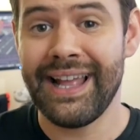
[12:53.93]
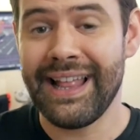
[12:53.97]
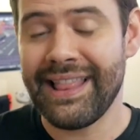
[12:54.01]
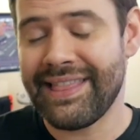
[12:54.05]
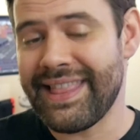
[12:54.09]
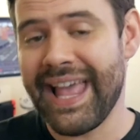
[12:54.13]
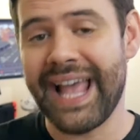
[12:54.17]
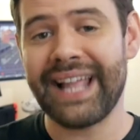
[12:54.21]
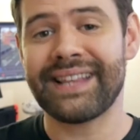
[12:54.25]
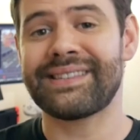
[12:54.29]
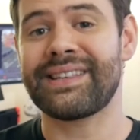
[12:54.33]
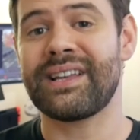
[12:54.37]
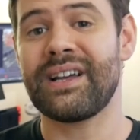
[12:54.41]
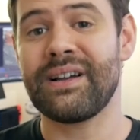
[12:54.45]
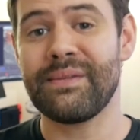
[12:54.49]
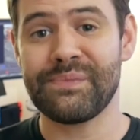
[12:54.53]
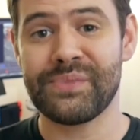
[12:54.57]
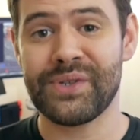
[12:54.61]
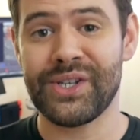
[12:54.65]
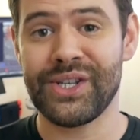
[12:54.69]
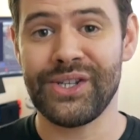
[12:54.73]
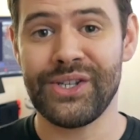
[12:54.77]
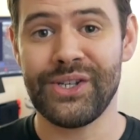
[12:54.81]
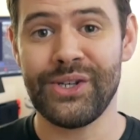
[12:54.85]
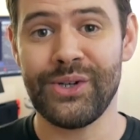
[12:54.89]
That's up
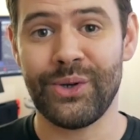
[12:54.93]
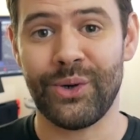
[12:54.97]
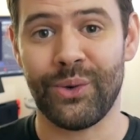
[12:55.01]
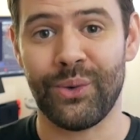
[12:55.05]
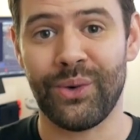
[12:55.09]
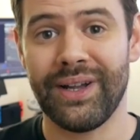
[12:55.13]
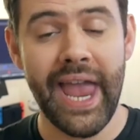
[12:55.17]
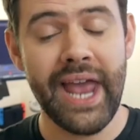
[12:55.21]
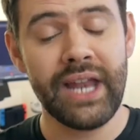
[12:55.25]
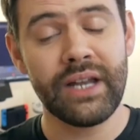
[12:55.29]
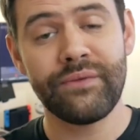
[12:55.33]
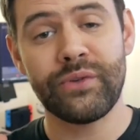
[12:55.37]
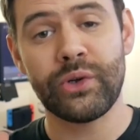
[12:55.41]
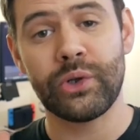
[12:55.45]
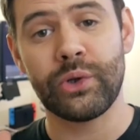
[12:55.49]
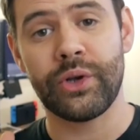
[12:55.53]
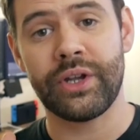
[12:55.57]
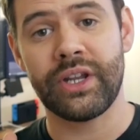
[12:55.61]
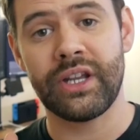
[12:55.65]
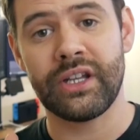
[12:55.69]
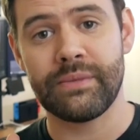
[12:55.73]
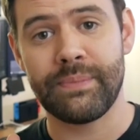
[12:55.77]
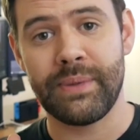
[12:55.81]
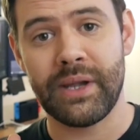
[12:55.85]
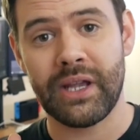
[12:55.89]
to you. And if you're
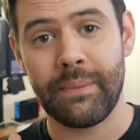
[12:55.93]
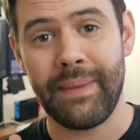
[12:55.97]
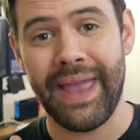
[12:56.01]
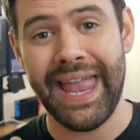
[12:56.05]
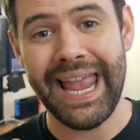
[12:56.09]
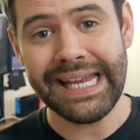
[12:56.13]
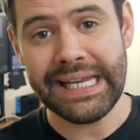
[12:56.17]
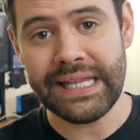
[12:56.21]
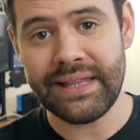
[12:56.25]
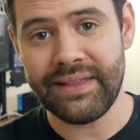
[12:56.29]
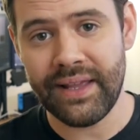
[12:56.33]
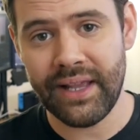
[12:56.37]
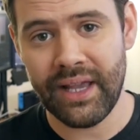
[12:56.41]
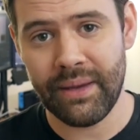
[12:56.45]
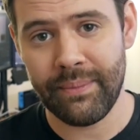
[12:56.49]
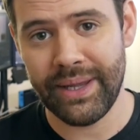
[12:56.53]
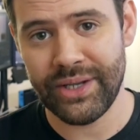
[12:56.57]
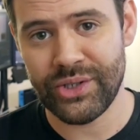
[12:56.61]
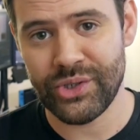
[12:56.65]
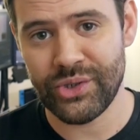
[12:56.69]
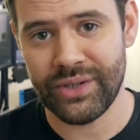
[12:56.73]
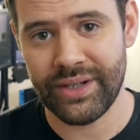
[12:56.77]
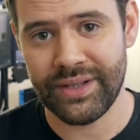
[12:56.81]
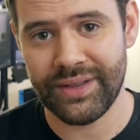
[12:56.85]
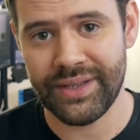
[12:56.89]
looking to pick up anything I
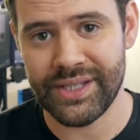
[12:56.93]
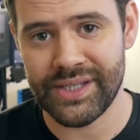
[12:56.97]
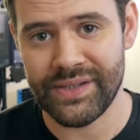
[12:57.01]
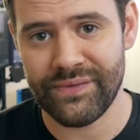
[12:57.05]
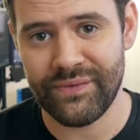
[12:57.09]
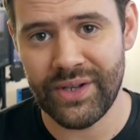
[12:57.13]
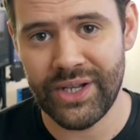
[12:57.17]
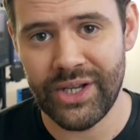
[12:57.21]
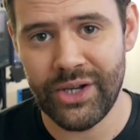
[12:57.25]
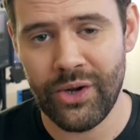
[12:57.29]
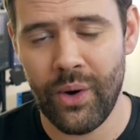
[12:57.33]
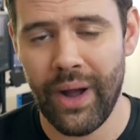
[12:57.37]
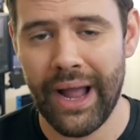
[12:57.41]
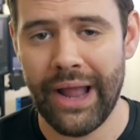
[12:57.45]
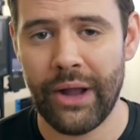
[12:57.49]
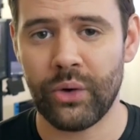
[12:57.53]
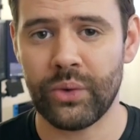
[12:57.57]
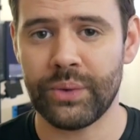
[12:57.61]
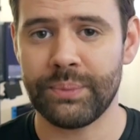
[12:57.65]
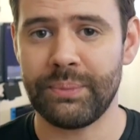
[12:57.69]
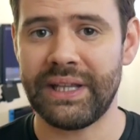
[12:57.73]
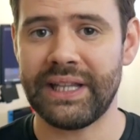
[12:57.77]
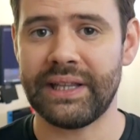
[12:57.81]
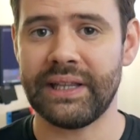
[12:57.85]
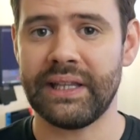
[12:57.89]
mentioned in this video, I
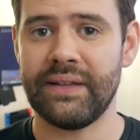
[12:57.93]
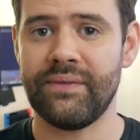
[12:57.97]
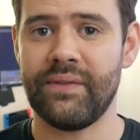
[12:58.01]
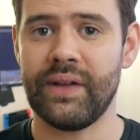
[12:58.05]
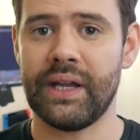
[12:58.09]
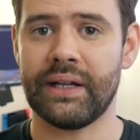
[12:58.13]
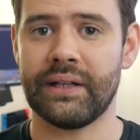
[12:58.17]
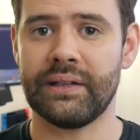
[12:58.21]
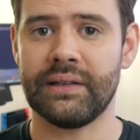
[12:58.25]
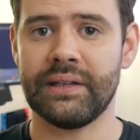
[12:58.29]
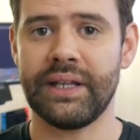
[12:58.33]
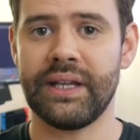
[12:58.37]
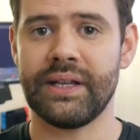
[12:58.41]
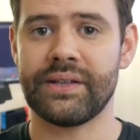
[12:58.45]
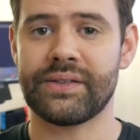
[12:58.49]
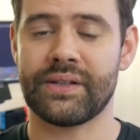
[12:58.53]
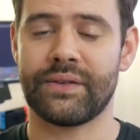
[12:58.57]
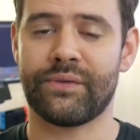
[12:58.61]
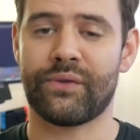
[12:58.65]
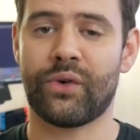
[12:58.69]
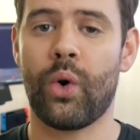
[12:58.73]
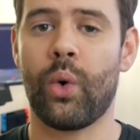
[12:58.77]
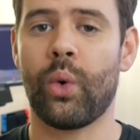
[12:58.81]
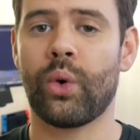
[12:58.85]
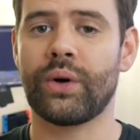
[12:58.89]
will be leaving links,
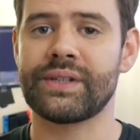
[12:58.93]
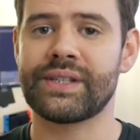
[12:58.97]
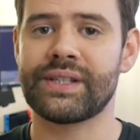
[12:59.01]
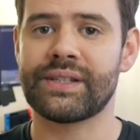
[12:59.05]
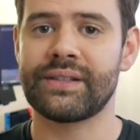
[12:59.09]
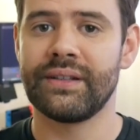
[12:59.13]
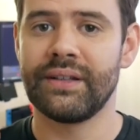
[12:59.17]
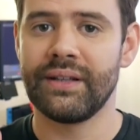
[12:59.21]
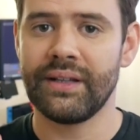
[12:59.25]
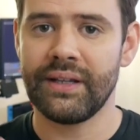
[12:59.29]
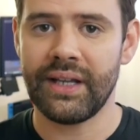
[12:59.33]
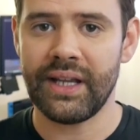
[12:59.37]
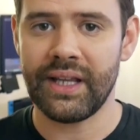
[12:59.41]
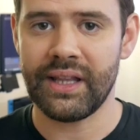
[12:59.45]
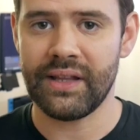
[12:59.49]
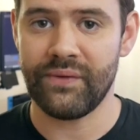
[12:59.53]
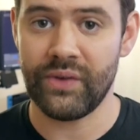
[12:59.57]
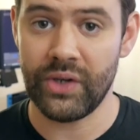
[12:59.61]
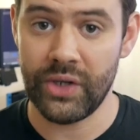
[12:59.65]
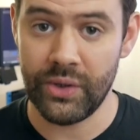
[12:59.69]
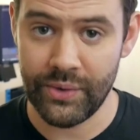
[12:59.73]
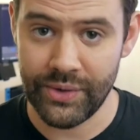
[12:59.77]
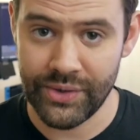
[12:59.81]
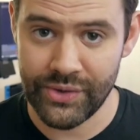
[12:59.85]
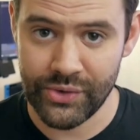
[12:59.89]
of course, in the
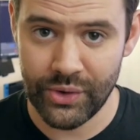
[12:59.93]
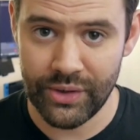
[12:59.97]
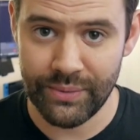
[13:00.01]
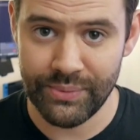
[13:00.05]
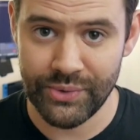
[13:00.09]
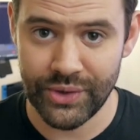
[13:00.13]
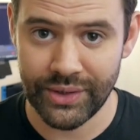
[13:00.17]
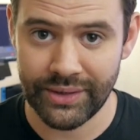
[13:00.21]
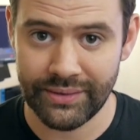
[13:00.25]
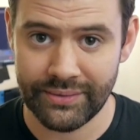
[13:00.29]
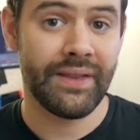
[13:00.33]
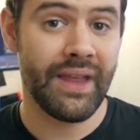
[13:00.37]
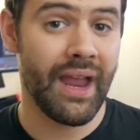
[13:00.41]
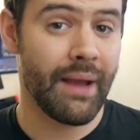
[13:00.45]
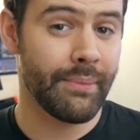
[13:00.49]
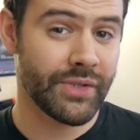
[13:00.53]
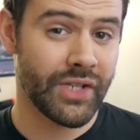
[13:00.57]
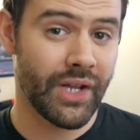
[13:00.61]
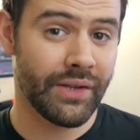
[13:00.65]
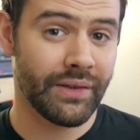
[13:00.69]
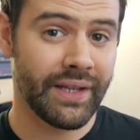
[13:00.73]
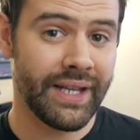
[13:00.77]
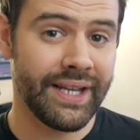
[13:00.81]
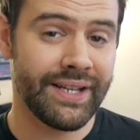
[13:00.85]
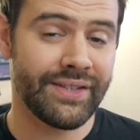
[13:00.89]
video description. The
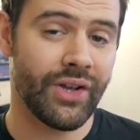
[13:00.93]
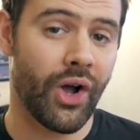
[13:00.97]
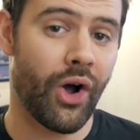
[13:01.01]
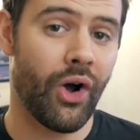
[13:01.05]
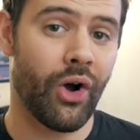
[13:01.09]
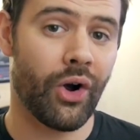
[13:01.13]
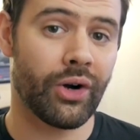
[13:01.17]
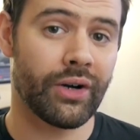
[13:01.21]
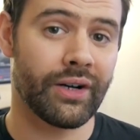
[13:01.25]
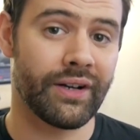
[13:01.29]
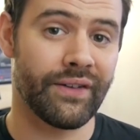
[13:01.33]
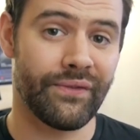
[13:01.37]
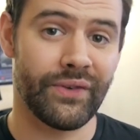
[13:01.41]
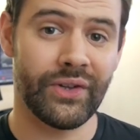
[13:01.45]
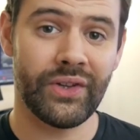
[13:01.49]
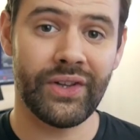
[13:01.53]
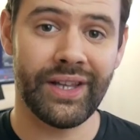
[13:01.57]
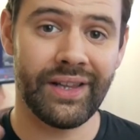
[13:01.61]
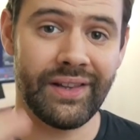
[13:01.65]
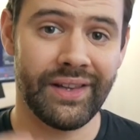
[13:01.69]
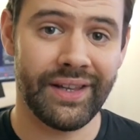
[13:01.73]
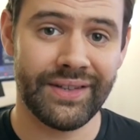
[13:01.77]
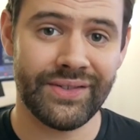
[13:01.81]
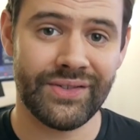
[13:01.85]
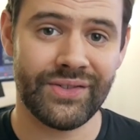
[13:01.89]
Amazon links are
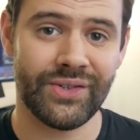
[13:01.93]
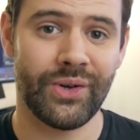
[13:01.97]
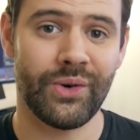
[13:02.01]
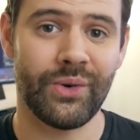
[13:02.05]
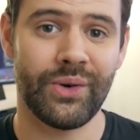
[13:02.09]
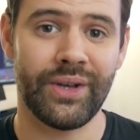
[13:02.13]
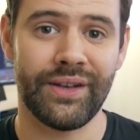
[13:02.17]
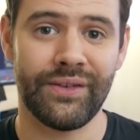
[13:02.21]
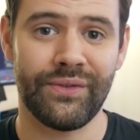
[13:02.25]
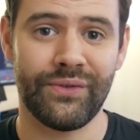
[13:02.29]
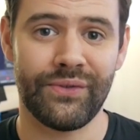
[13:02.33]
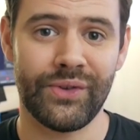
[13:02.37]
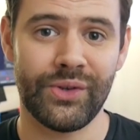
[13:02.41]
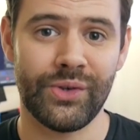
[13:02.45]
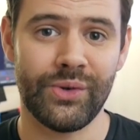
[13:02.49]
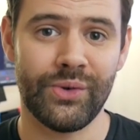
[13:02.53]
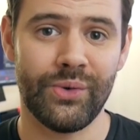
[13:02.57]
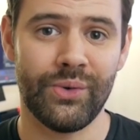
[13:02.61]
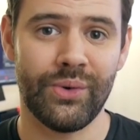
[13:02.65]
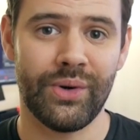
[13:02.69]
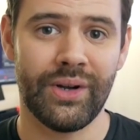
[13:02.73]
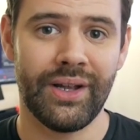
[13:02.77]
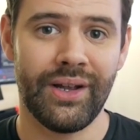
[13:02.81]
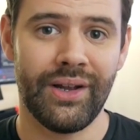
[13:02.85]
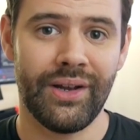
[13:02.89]
affiliate links, so if
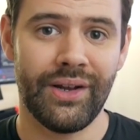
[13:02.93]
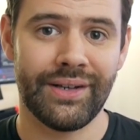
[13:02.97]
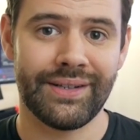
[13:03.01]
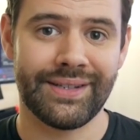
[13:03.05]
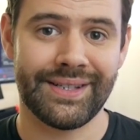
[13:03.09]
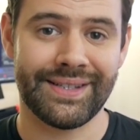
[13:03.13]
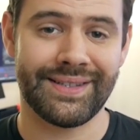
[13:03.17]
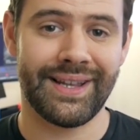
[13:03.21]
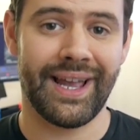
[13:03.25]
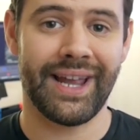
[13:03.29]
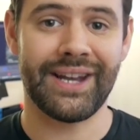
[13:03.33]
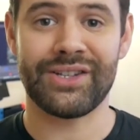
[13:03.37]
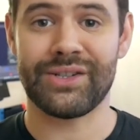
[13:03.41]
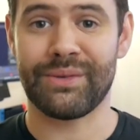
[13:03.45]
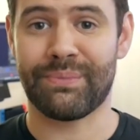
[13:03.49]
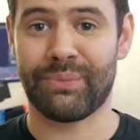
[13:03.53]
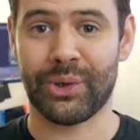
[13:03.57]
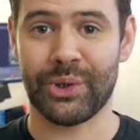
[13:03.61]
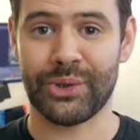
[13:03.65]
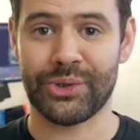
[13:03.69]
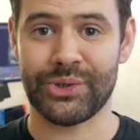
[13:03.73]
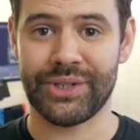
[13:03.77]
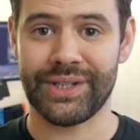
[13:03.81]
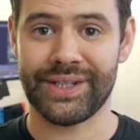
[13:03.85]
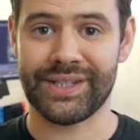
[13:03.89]
you decide to
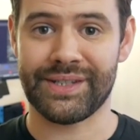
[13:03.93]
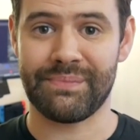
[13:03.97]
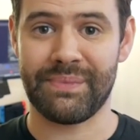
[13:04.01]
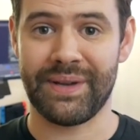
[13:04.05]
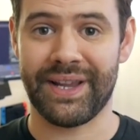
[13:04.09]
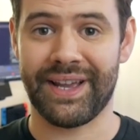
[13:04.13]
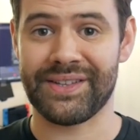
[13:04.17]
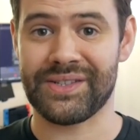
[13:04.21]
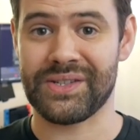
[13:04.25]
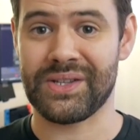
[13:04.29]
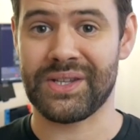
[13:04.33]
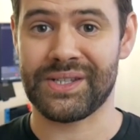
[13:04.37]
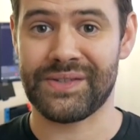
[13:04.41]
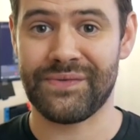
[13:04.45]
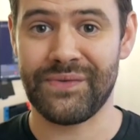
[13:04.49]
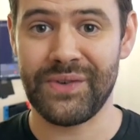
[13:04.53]
purchase because of this